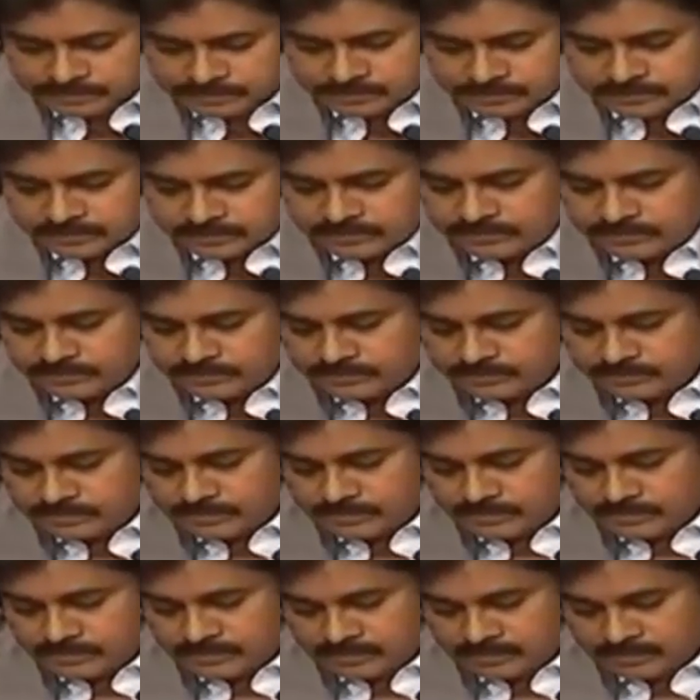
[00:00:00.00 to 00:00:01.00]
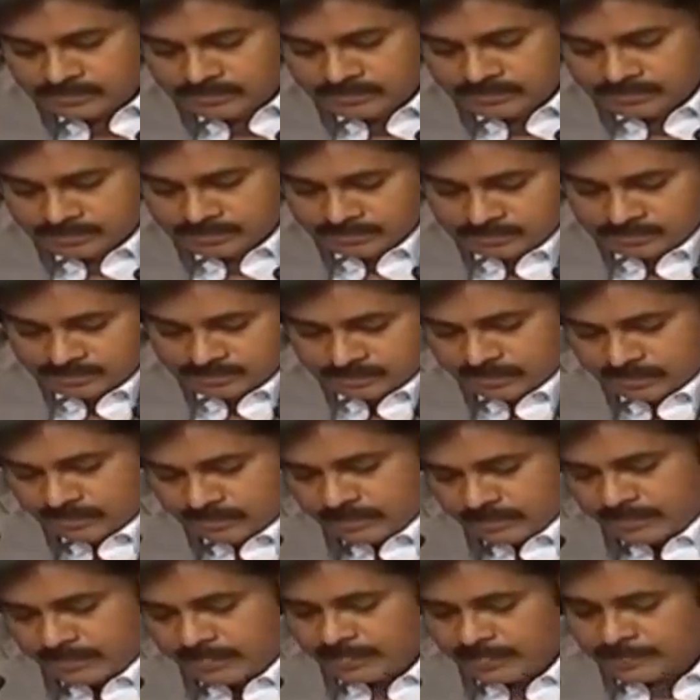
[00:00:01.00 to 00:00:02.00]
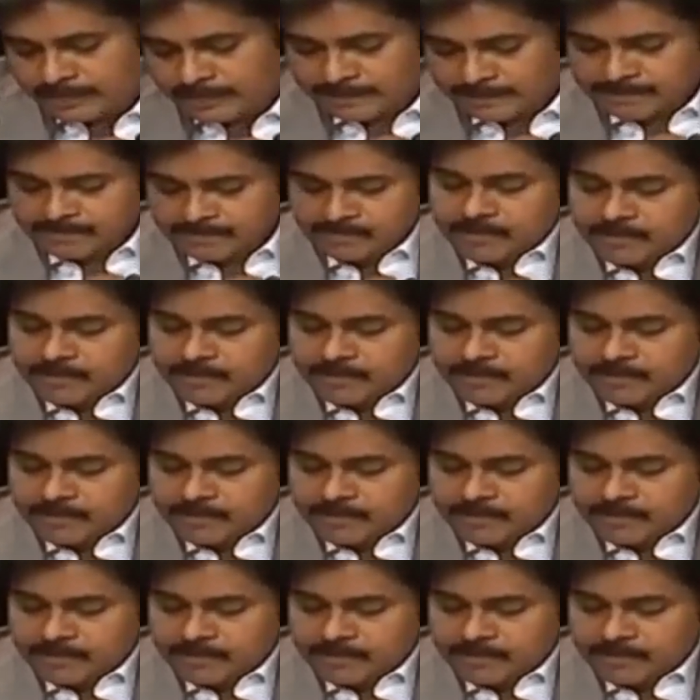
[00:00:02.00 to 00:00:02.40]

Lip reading: (no one is talking)